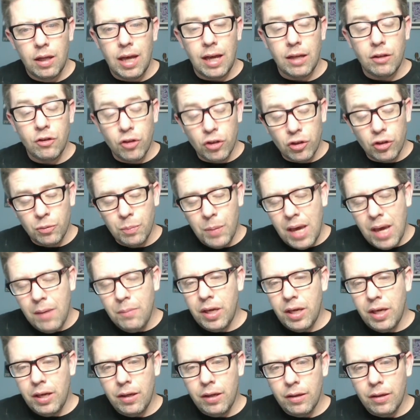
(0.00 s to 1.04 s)
And just
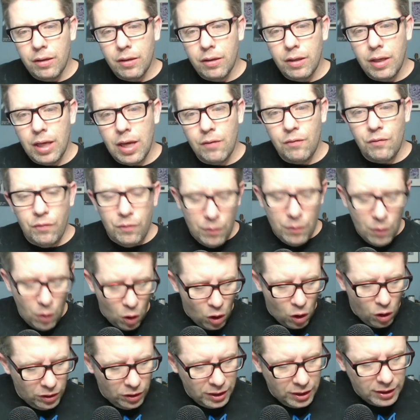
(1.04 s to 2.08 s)
maybe, if
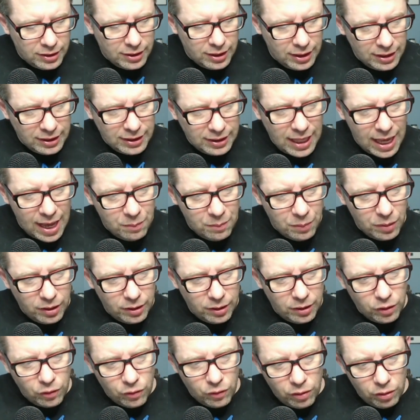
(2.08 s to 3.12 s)
all these things happen
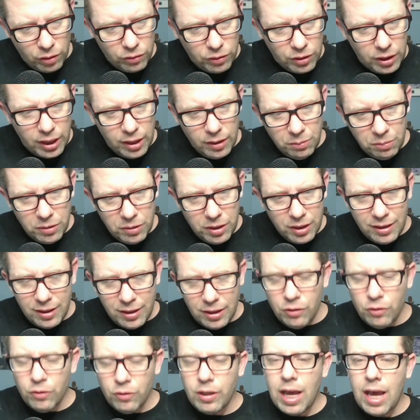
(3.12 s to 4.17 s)
and the growth
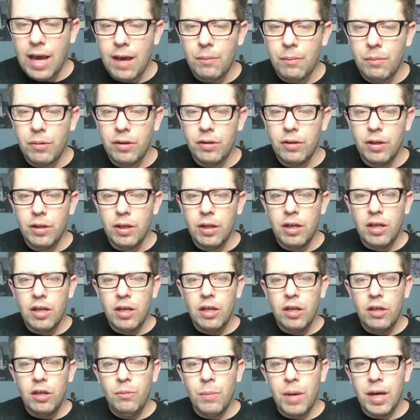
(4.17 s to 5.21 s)
continues to happen,
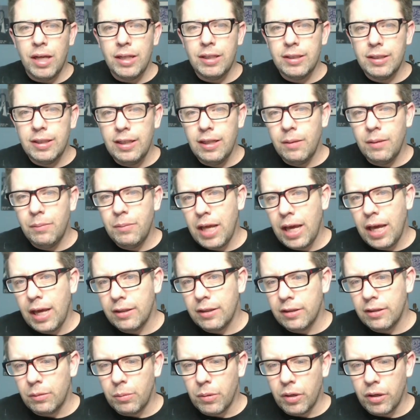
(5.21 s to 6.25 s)
you might see them
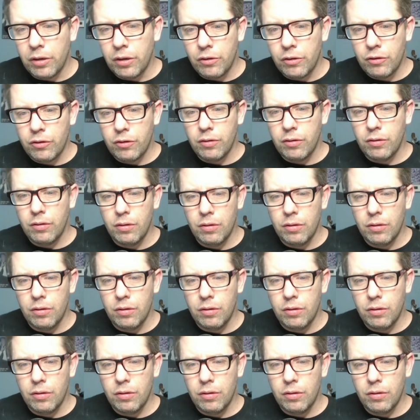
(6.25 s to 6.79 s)
dance in March.